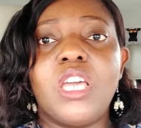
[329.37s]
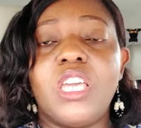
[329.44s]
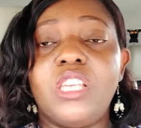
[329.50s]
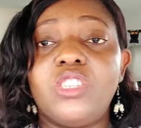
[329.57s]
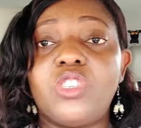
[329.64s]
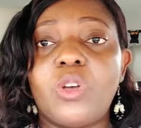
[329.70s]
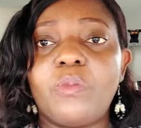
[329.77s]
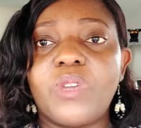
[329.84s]

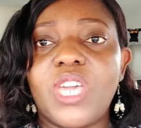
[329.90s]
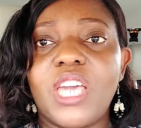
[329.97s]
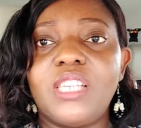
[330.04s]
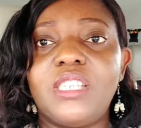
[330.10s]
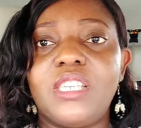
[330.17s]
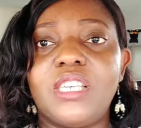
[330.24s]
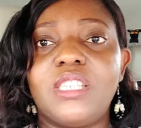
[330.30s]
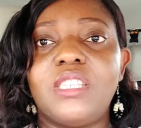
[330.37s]
In some
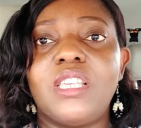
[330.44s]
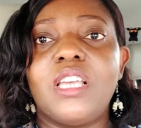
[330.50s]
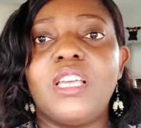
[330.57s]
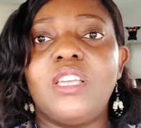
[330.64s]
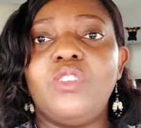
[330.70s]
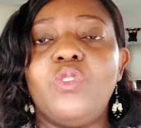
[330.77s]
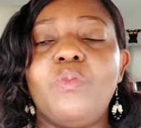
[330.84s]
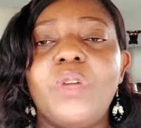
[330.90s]
cases,
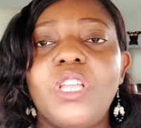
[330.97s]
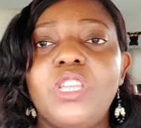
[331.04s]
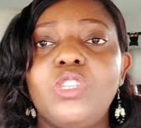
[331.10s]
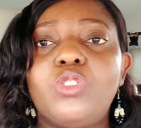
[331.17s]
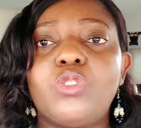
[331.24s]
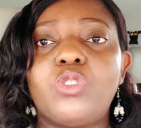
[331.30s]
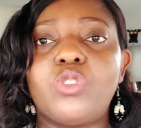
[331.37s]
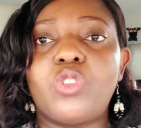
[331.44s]
you may
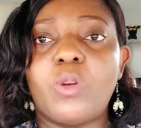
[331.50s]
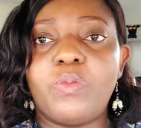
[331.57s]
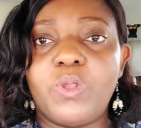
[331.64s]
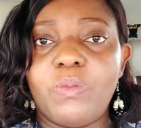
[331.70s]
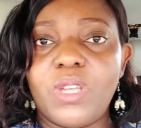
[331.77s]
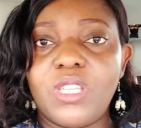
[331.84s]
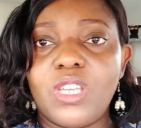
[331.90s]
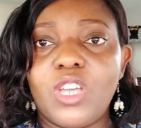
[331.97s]
need to stop
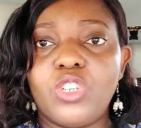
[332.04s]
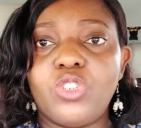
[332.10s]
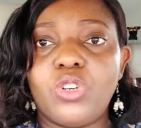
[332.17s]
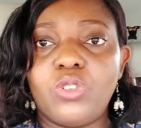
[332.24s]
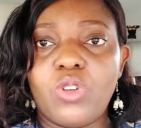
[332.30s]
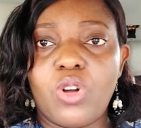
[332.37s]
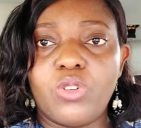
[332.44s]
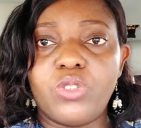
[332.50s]
the
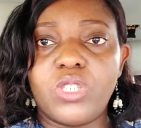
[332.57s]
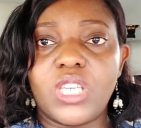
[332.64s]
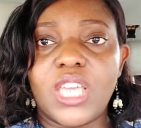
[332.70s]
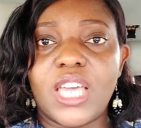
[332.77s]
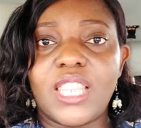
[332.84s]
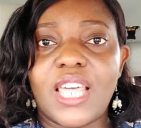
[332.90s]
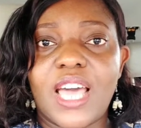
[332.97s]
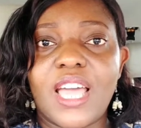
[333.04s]
medication
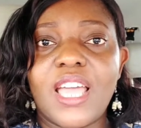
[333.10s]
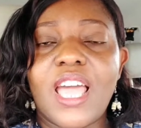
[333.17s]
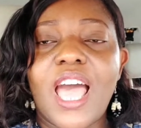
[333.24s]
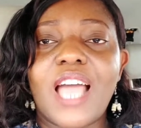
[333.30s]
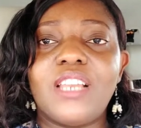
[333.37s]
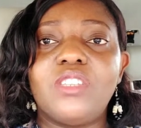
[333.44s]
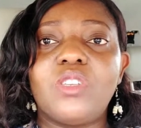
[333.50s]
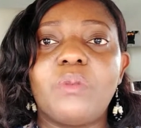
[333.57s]
altogether,
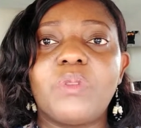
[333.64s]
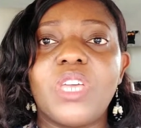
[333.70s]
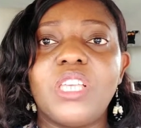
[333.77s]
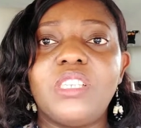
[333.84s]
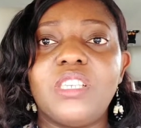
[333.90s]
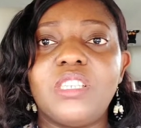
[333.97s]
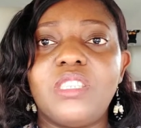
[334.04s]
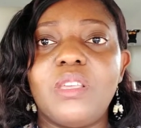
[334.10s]
and in some
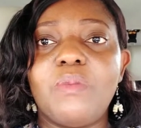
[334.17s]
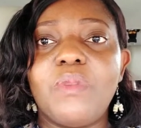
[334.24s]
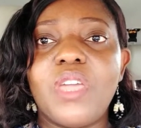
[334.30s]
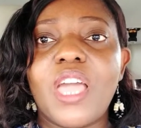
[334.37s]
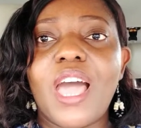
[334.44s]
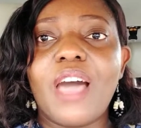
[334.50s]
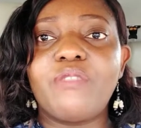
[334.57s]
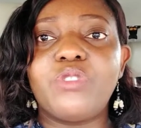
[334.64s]
cases, they
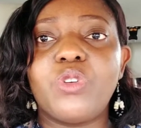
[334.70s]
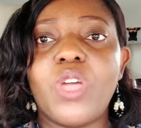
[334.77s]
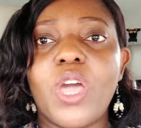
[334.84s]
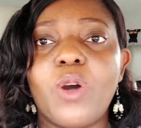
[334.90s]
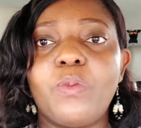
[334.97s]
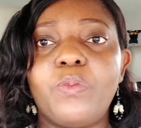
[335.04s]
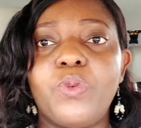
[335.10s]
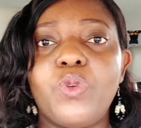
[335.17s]
may have to
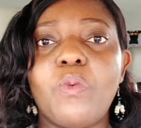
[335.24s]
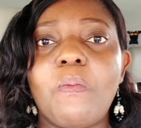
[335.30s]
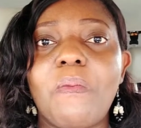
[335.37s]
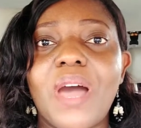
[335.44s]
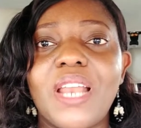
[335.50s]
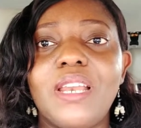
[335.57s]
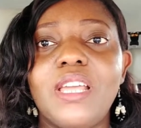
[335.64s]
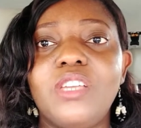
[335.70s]
help you
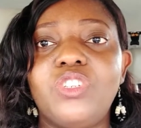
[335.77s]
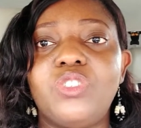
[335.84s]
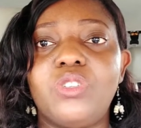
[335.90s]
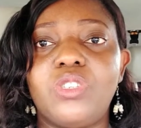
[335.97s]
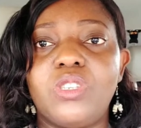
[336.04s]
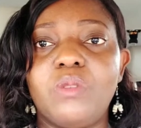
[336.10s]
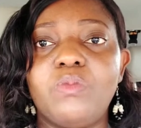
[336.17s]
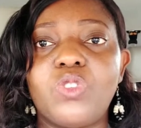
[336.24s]
manage
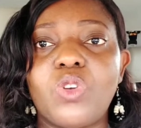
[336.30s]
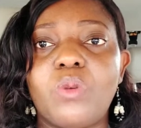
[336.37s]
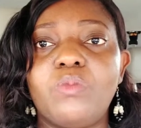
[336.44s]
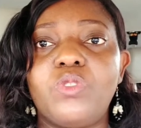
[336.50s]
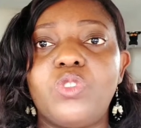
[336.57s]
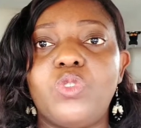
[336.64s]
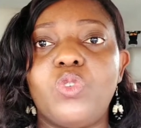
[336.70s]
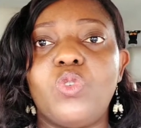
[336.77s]
the
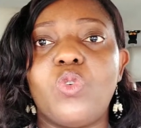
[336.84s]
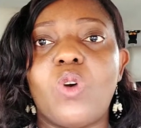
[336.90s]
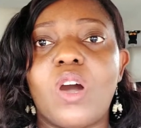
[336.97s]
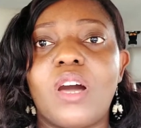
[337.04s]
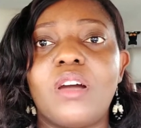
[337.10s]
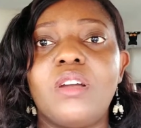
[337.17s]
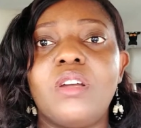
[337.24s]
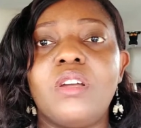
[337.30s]
symptoms you
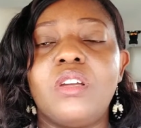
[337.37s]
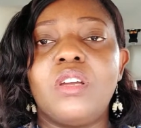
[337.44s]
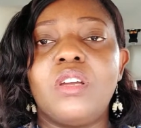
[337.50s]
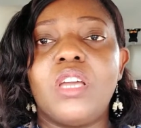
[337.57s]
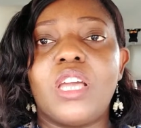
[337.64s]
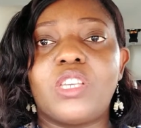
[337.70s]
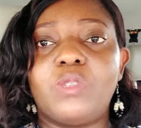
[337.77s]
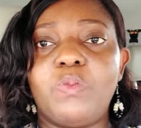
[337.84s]
are
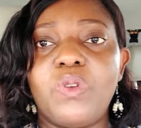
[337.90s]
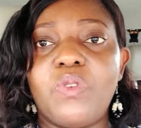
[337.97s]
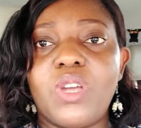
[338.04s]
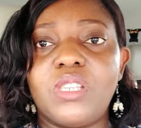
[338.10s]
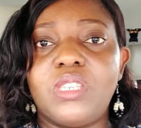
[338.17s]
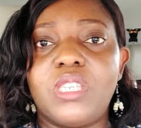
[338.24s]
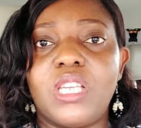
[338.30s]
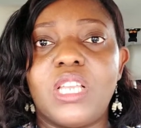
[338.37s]

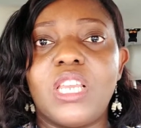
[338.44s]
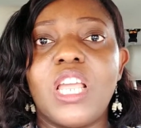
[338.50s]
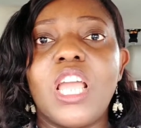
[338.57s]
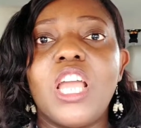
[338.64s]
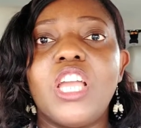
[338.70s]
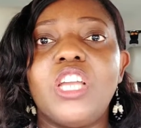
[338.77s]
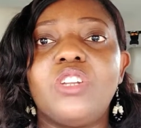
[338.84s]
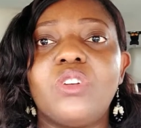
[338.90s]
experiencing
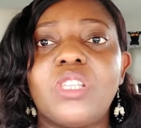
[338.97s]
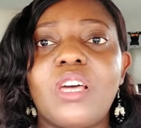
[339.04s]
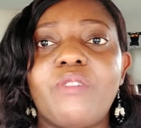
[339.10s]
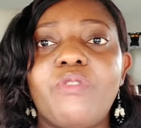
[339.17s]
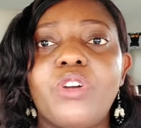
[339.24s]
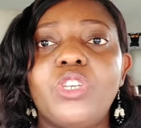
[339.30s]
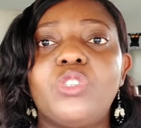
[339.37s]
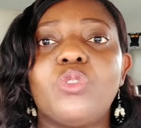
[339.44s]
in order
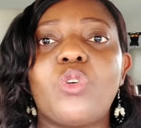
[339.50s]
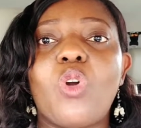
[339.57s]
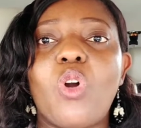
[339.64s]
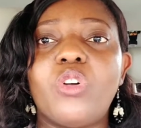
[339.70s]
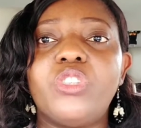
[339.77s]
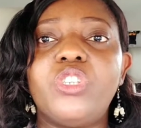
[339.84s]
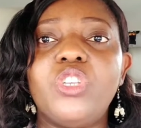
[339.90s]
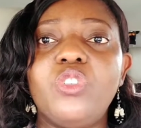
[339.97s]
for you to
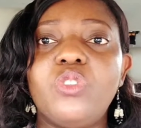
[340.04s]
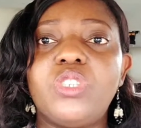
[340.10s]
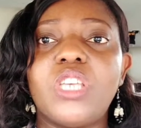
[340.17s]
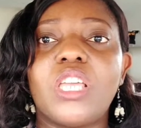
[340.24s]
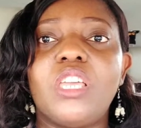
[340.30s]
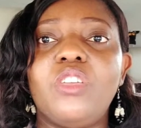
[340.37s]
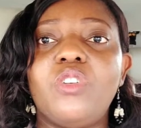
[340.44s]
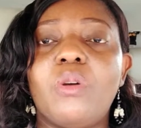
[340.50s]
continue
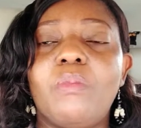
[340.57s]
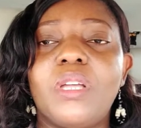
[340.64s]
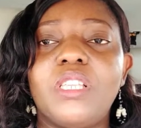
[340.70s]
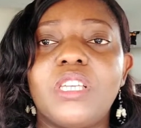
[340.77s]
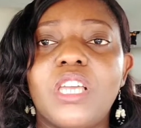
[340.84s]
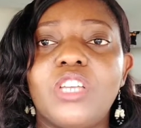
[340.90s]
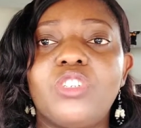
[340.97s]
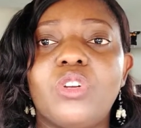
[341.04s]
taking your
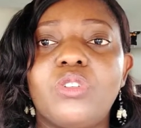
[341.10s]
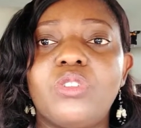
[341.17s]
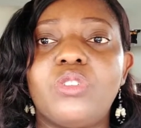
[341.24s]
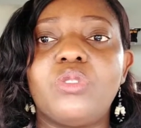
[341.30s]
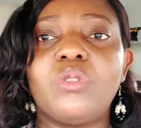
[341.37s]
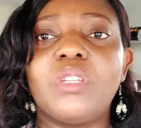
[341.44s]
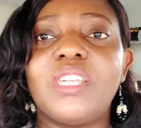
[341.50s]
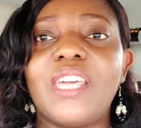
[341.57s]
medications
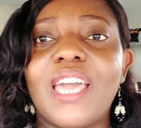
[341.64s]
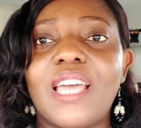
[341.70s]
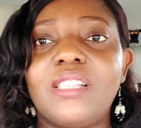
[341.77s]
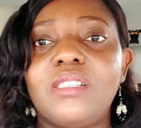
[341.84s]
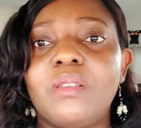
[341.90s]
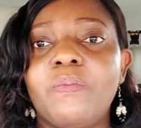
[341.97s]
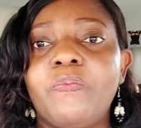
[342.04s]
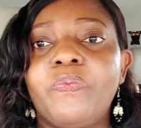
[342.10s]
to
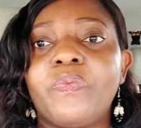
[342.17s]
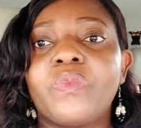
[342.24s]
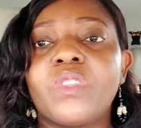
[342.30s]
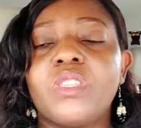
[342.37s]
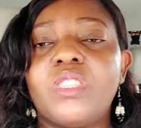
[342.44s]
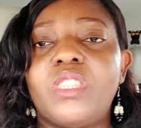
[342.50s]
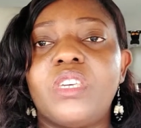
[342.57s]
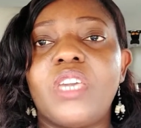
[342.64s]
get
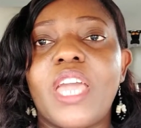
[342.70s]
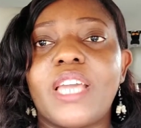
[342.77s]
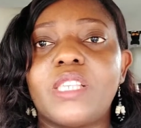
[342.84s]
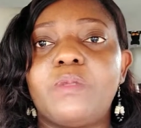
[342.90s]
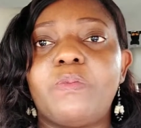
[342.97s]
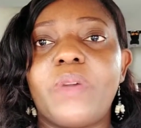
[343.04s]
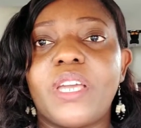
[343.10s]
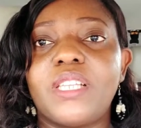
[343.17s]
the
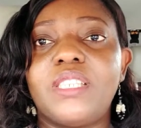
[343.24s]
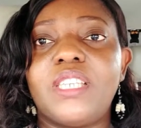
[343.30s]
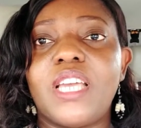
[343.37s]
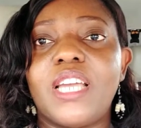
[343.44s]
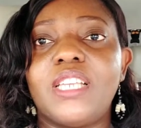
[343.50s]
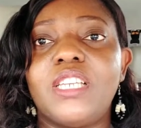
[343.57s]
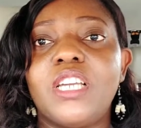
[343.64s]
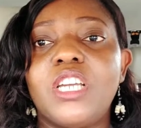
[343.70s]

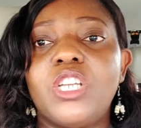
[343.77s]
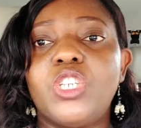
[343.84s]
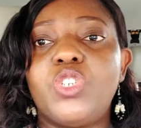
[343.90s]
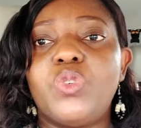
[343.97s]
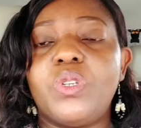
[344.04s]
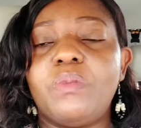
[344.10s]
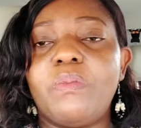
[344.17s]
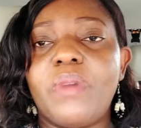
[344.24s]
expected
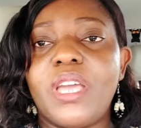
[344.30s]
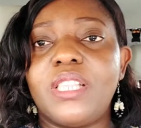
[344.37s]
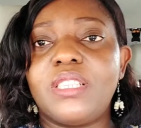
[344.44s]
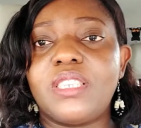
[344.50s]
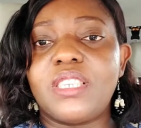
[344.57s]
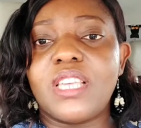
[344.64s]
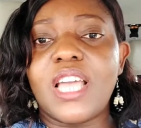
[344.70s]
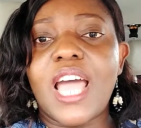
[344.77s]

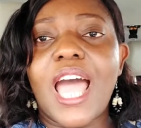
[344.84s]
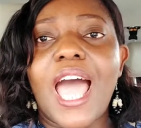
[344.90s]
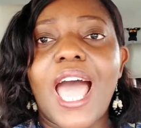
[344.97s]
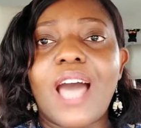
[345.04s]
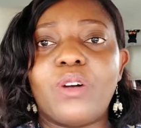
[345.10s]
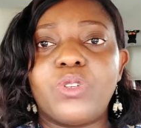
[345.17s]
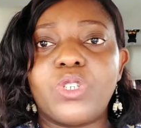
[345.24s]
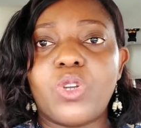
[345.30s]
treatment
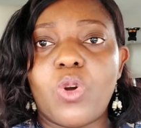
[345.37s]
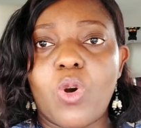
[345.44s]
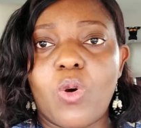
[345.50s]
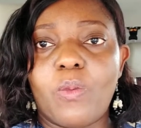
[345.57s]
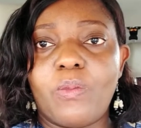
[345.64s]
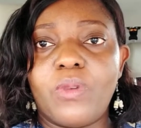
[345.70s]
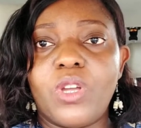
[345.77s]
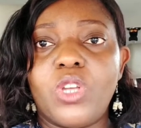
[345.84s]

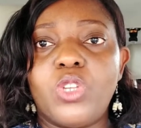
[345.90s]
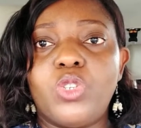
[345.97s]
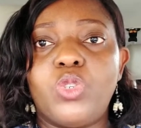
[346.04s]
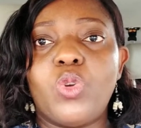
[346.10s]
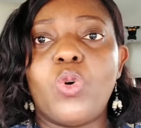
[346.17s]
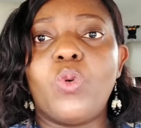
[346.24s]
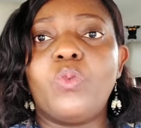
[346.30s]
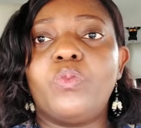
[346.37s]
outcome.
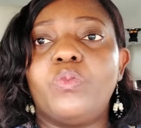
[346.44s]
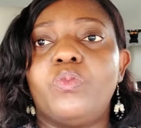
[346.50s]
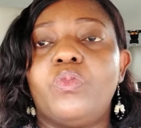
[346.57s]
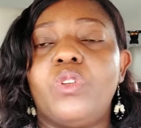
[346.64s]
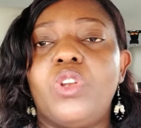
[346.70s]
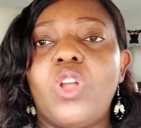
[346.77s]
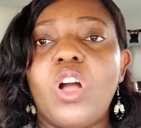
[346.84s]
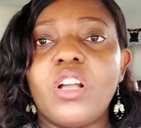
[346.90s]
So
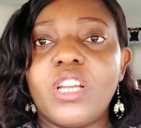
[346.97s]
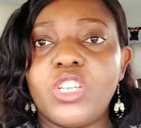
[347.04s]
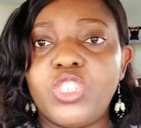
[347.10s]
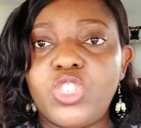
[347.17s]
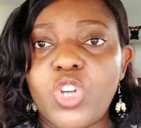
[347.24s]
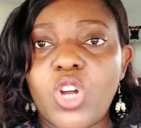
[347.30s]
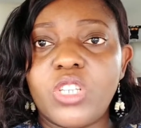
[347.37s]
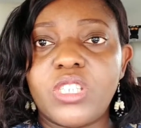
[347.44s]
long and
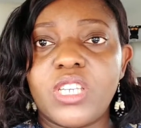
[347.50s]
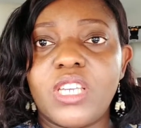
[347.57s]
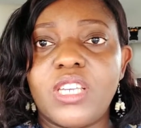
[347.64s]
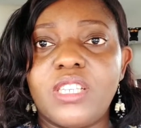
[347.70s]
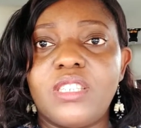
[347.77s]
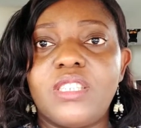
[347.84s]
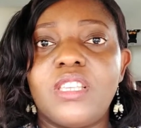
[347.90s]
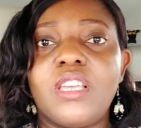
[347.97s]
short
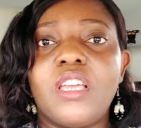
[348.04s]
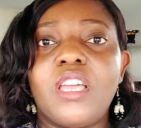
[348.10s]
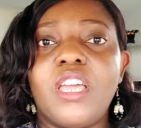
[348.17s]
is,